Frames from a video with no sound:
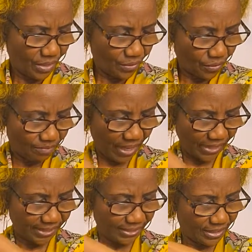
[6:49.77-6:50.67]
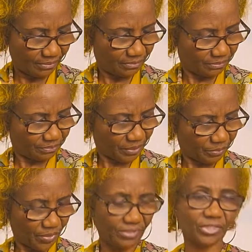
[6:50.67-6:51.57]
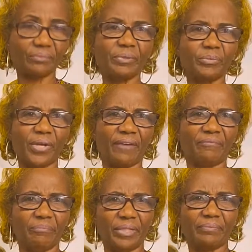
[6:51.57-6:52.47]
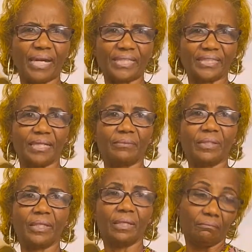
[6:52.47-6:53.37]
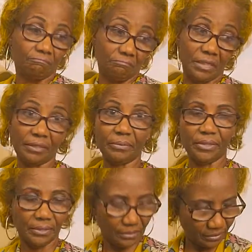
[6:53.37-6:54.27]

Your bicep, some people have big bicep, like me.